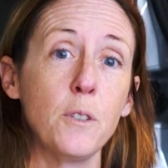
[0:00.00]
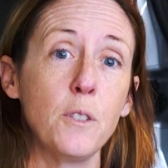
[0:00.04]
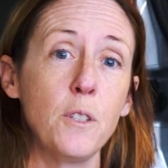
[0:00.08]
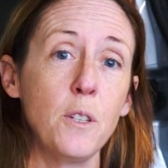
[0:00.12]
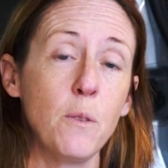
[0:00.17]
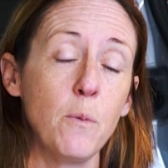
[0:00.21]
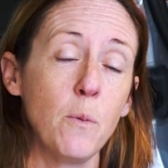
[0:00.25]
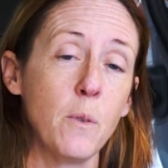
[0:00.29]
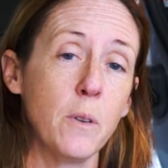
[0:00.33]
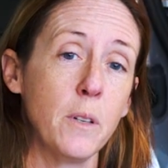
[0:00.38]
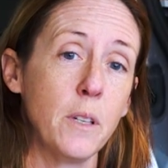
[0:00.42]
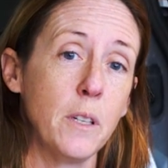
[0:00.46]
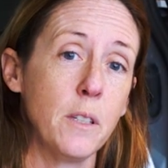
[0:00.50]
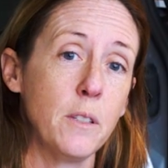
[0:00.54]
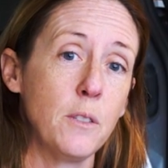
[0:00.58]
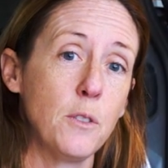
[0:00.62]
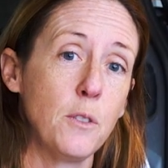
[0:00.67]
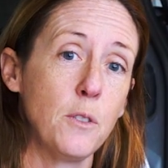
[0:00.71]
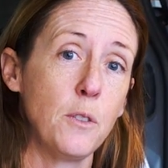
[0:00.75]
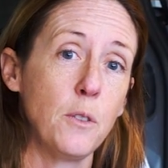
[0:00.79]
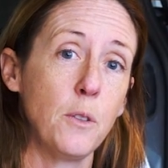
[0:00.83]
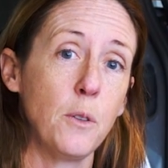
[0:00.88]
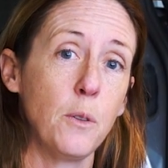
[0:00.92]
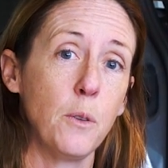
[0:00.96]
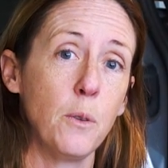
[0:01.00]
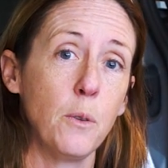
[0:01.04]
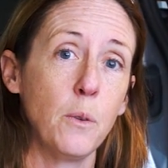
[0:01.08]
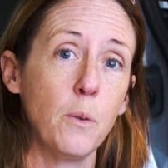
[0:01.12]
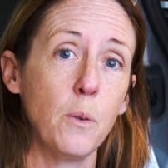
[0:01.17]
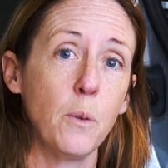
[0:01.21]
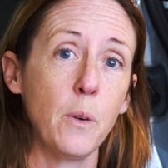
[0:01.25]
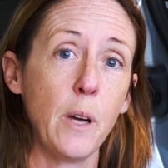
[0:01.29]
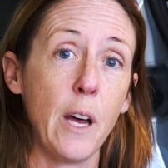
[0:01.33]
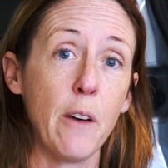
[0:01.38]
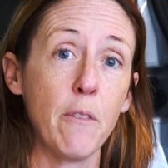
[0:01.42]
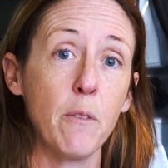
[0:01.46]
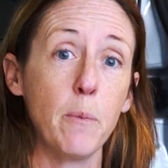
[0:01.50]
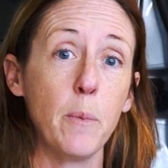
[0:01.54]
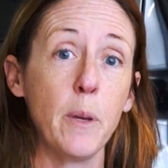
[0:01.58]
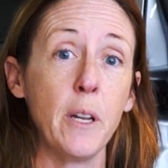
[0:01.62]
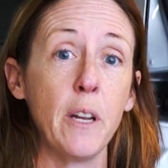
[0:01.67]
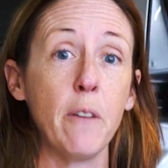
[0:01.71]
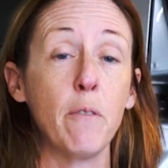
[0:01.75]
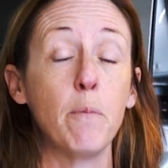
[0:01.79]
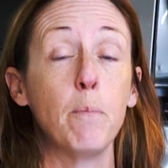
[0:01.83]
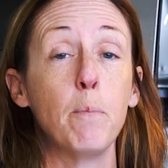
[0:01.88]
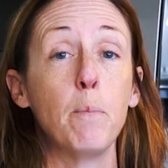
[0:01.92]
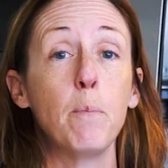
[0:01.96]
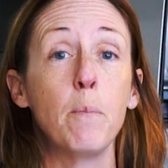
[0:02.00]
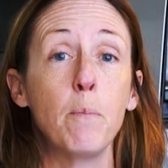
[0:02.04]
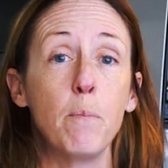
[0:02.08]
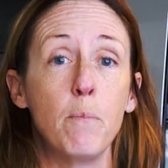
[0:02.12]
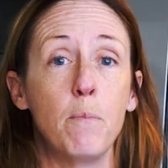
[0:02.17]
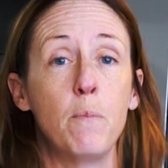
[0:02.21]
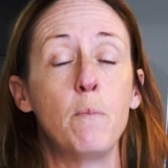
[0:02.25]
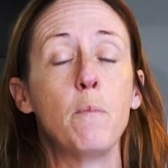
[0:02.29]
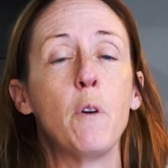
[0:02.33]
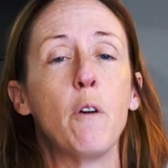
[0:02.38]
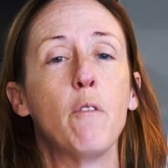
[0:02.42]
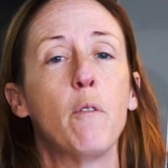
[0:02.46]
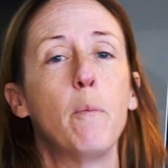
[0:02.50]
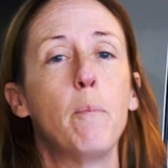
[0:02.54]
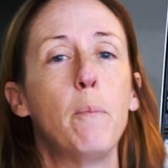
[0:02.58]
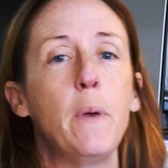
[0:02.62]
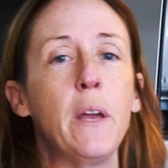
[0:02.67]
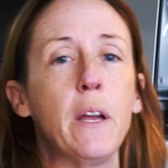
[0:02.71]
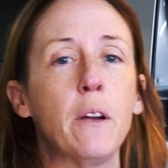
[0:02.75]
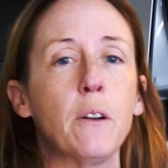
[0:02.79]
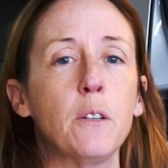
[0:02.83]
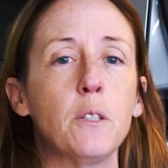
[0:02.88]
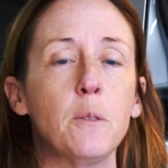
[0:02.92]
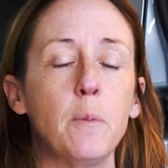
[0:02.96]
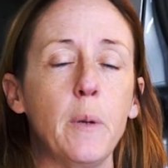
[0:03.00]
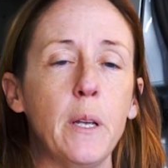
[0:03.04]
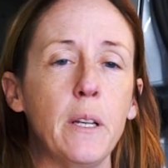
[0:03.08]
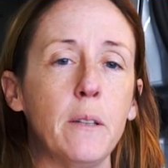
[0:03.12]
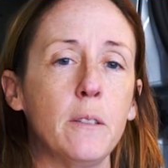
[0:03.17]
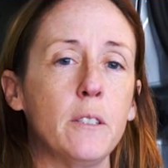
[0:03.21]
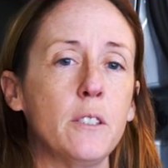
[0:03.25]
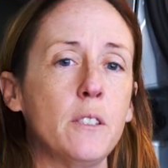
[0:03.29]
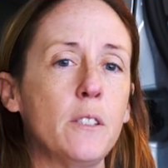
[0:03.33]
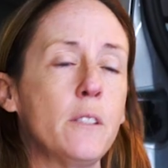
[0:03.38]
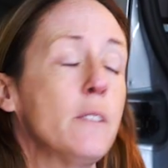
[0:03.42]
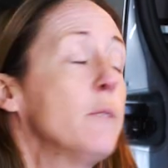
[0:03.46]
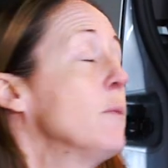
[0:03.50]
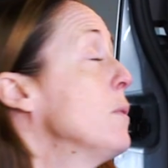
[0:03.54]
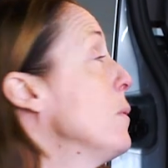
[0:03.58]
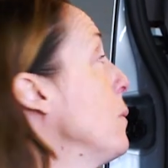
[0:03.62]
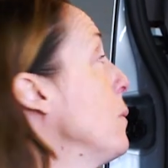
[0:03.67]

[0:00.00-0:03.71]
she wanted to have a bit of a bigger space.